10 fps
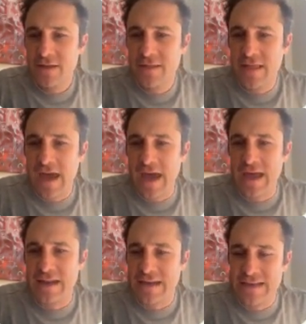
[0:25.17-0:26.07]

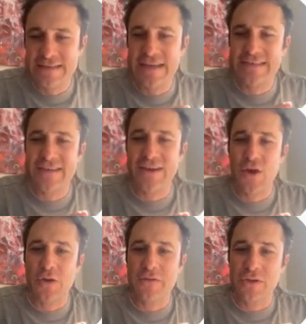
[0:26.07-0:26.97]
that it's easy to
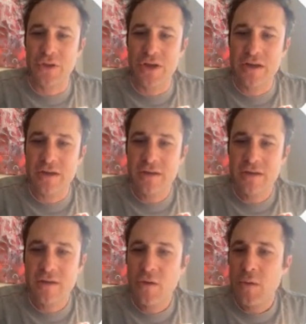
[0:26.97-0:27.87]
overlook,
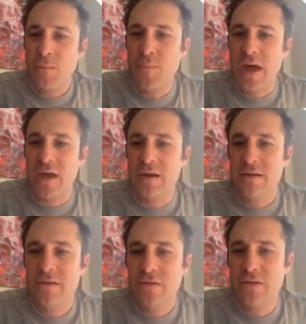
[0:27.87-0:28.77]
but
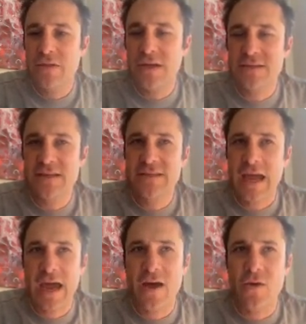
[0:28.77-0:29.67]
this is
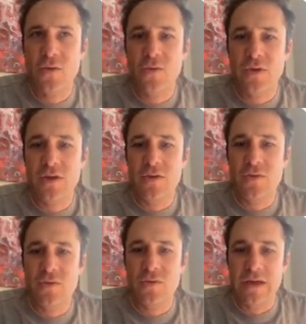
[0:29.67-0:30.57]
how
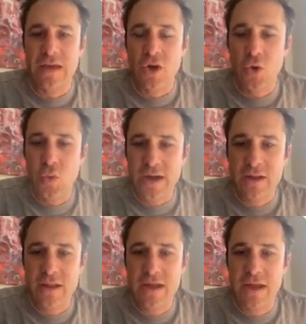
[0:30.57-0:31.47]
you
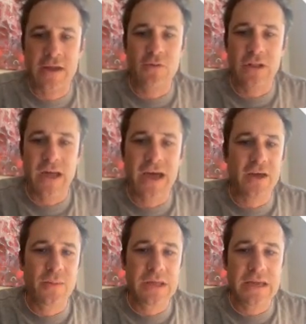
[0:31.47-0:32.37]
quickly and
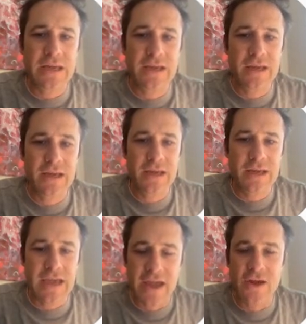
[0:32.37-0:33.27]
reliably
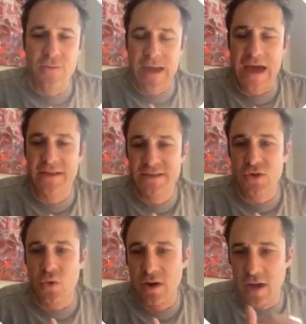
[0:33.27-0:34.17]
get your math
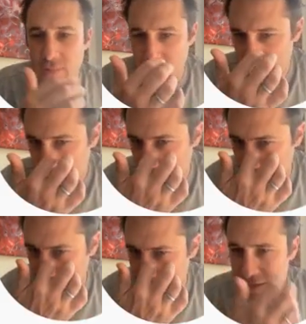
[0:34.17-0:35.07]
score up. All
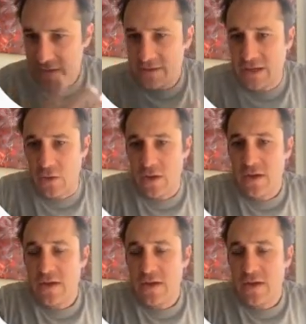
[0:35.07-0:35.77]
right. So